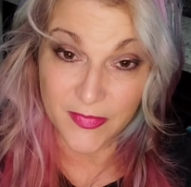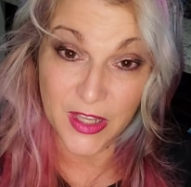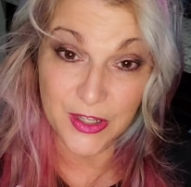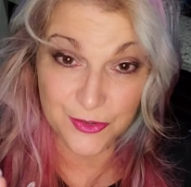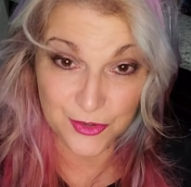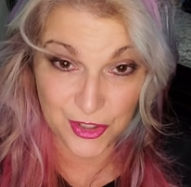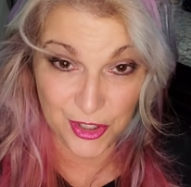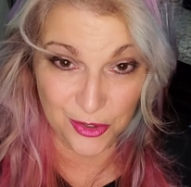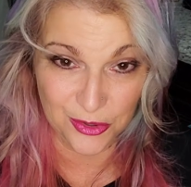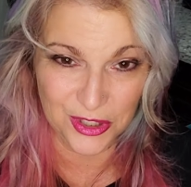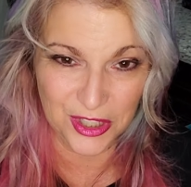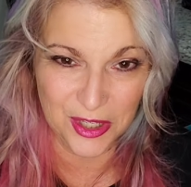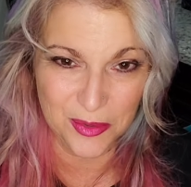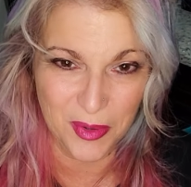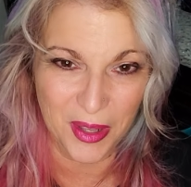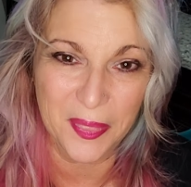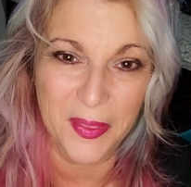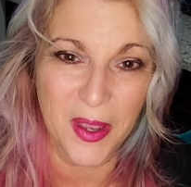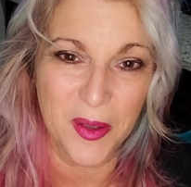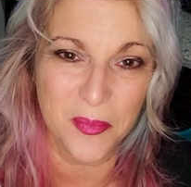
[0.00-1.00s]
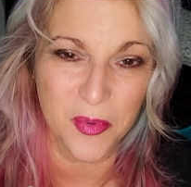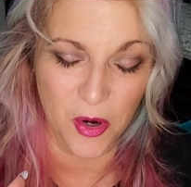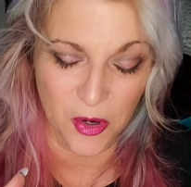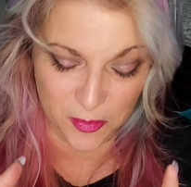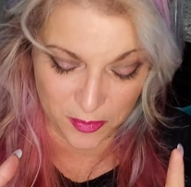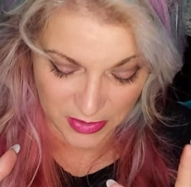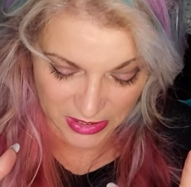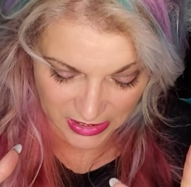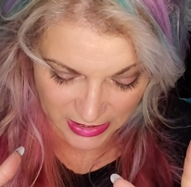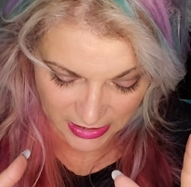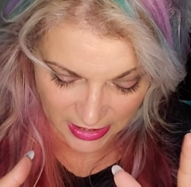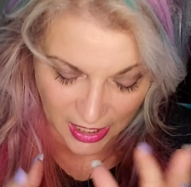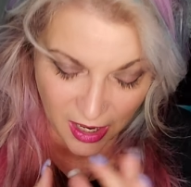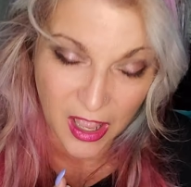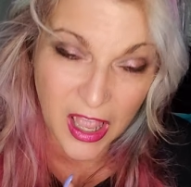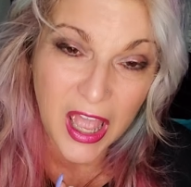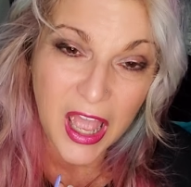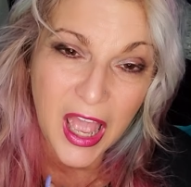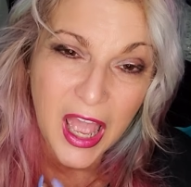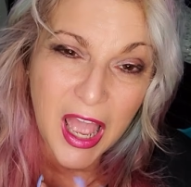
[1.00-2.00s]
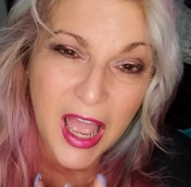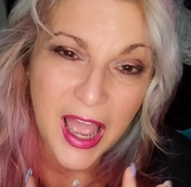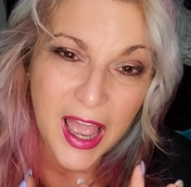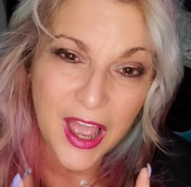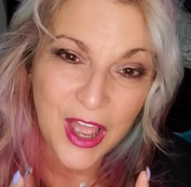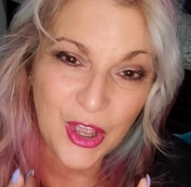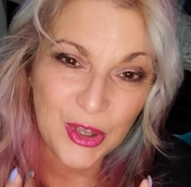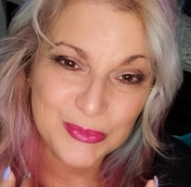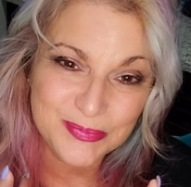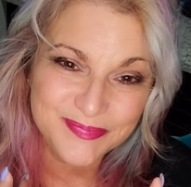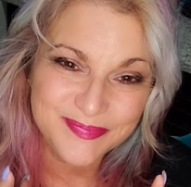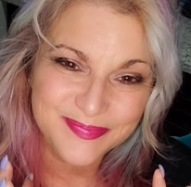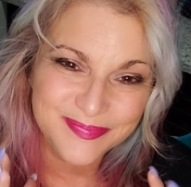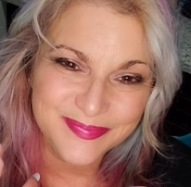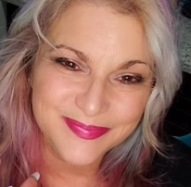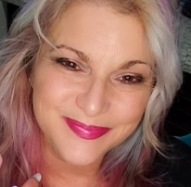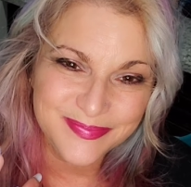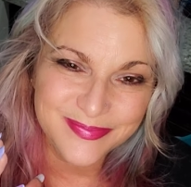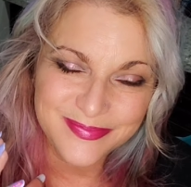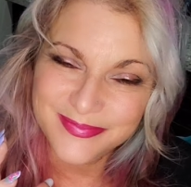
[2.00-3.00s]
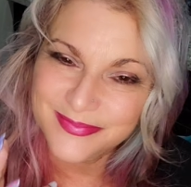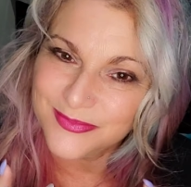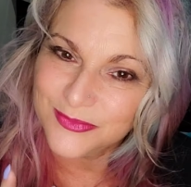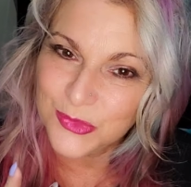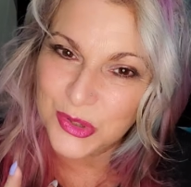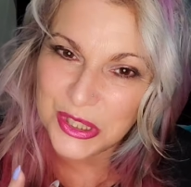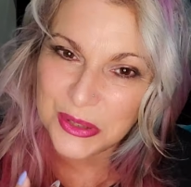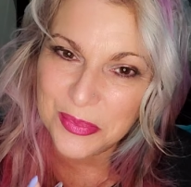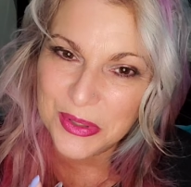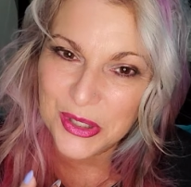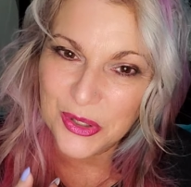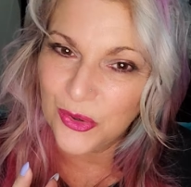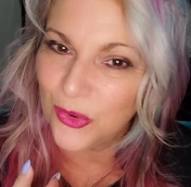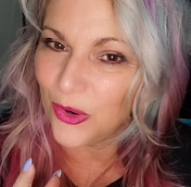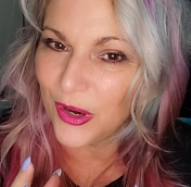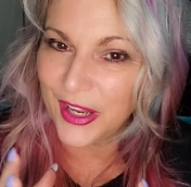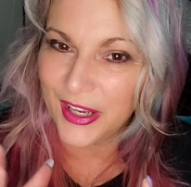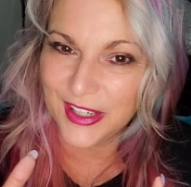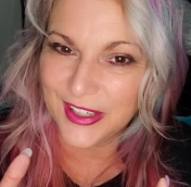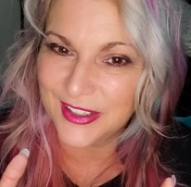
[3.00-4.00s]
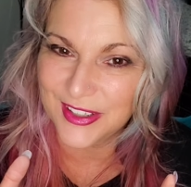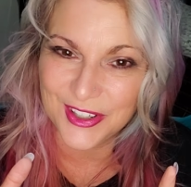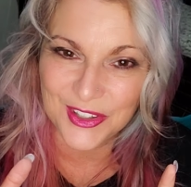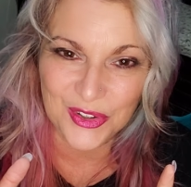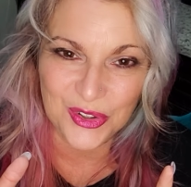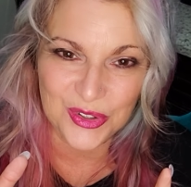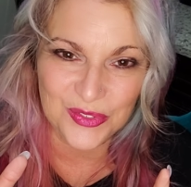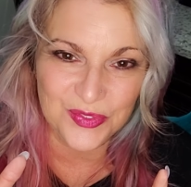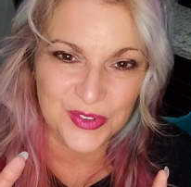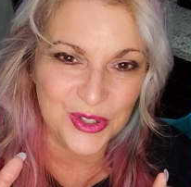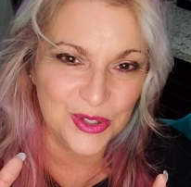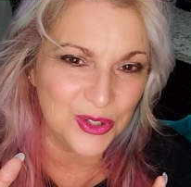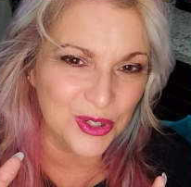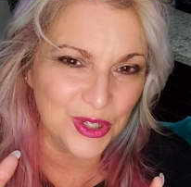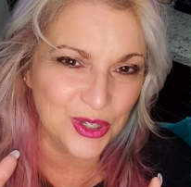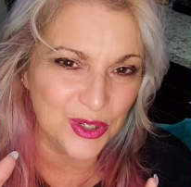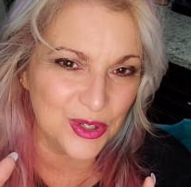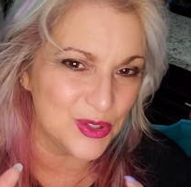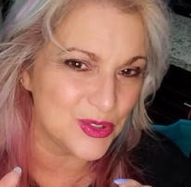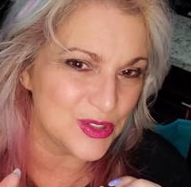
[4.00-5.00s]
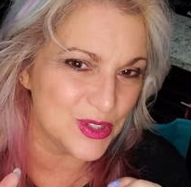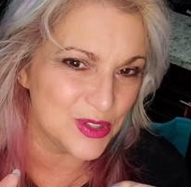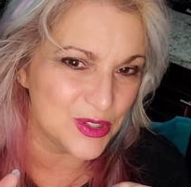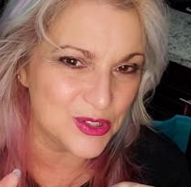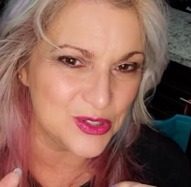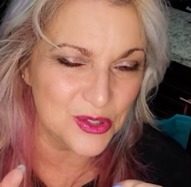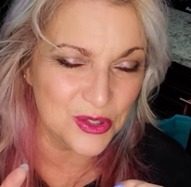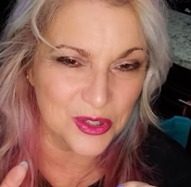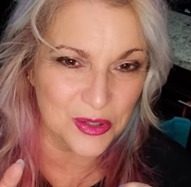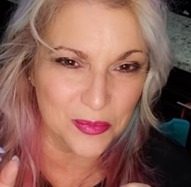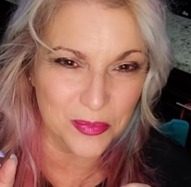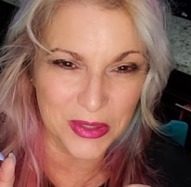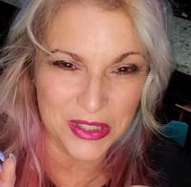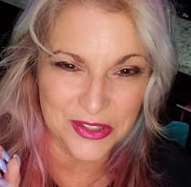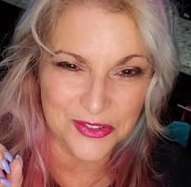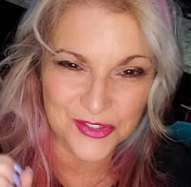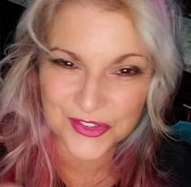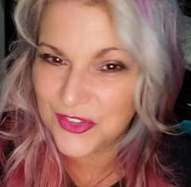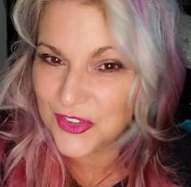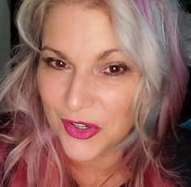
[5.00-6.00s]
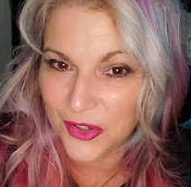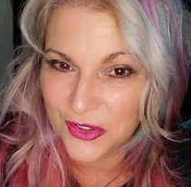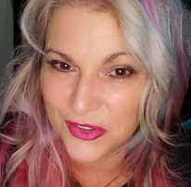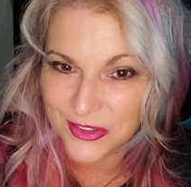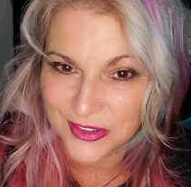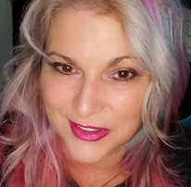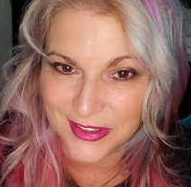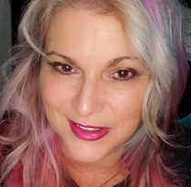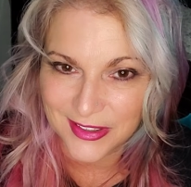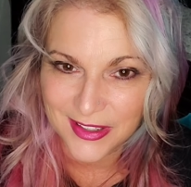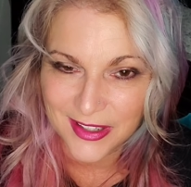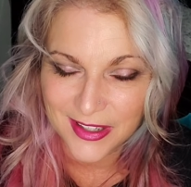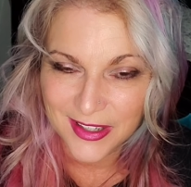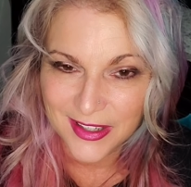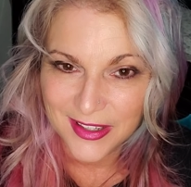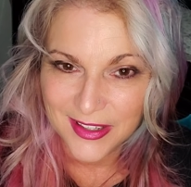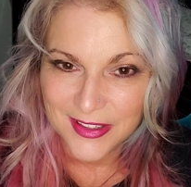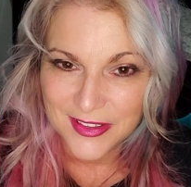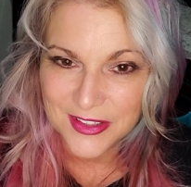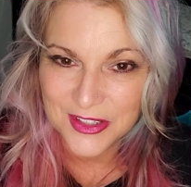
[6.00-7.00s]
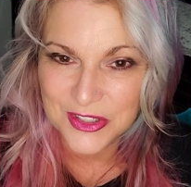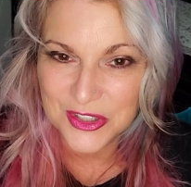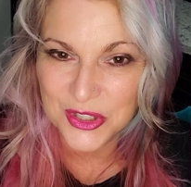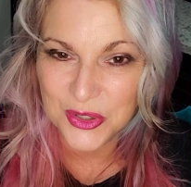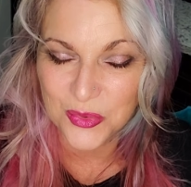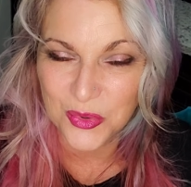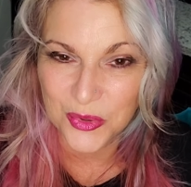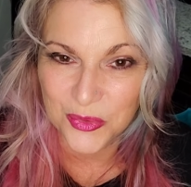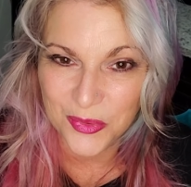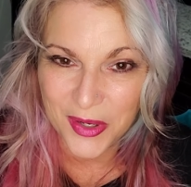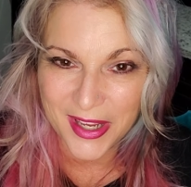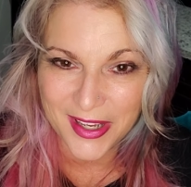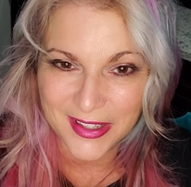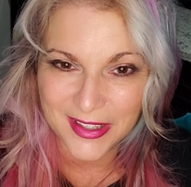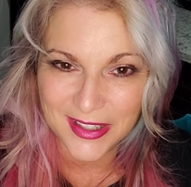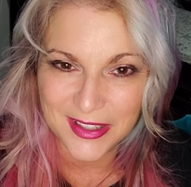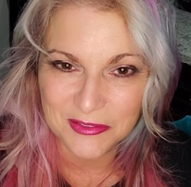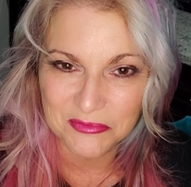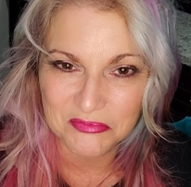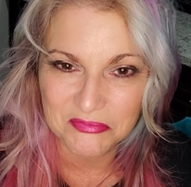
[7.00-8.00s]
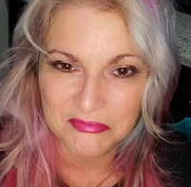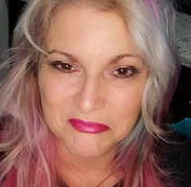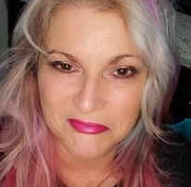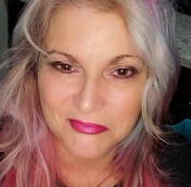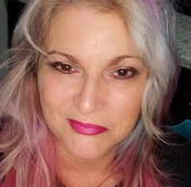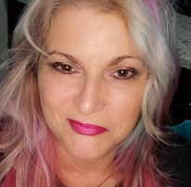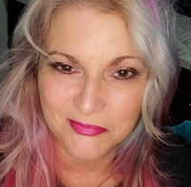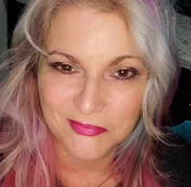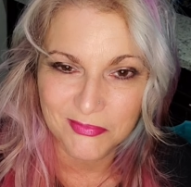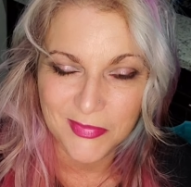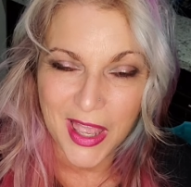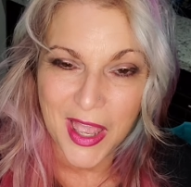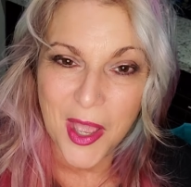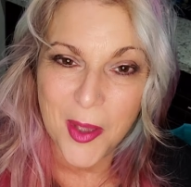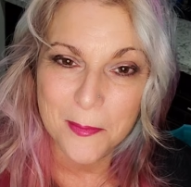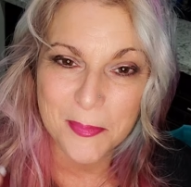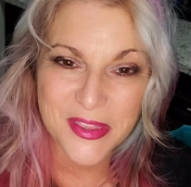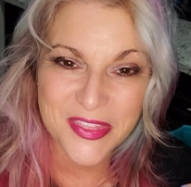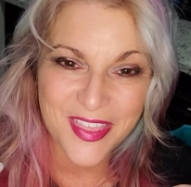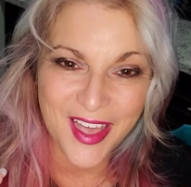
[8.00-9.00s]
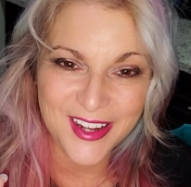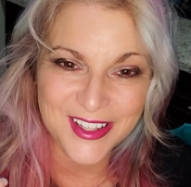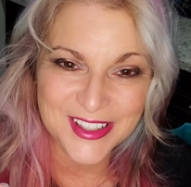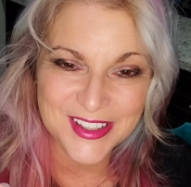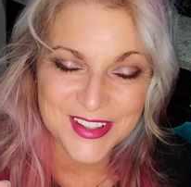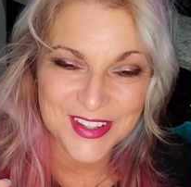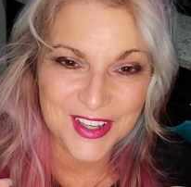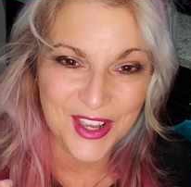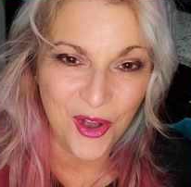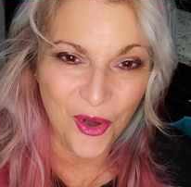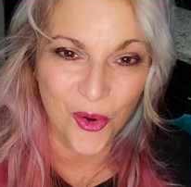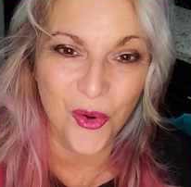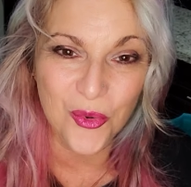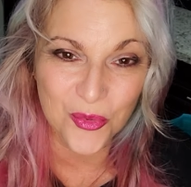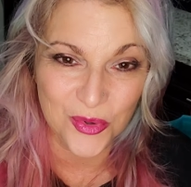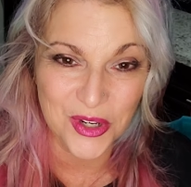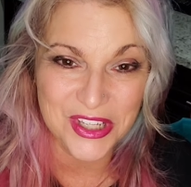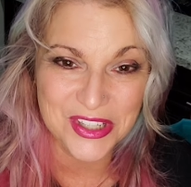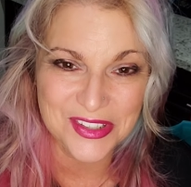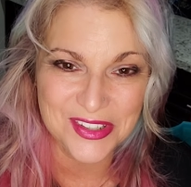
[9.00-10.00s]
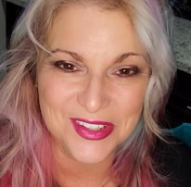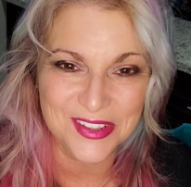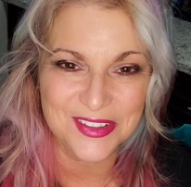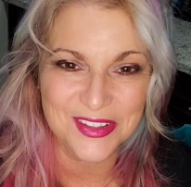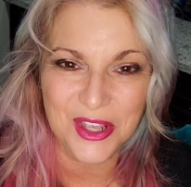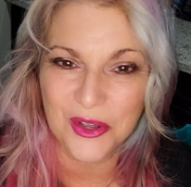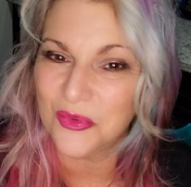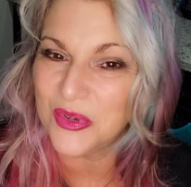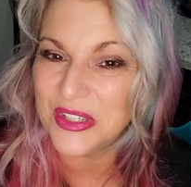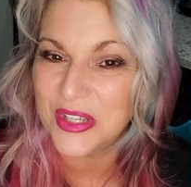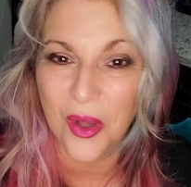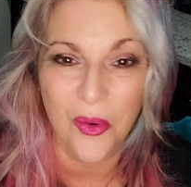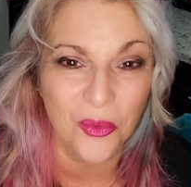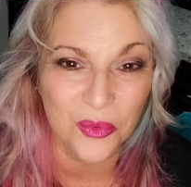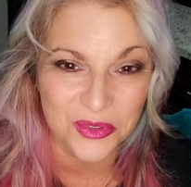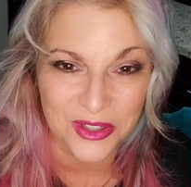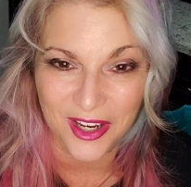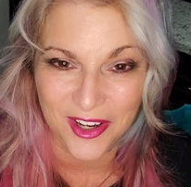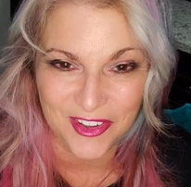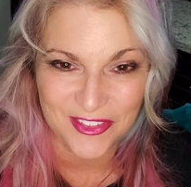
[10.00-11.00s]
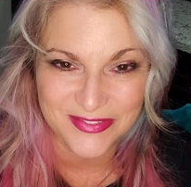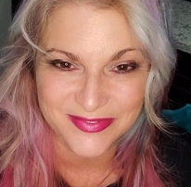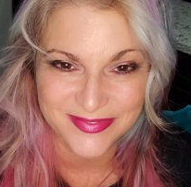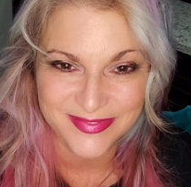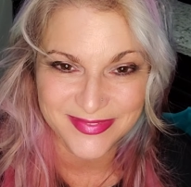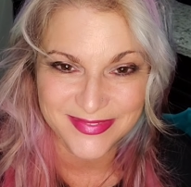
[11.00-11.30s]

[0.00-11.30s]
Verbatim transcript: Joking about that part. But anyhow, um, wouldn't it be great, you know, if you knew so that you could be certain that you were ready? But that is the whole reason that we don't know.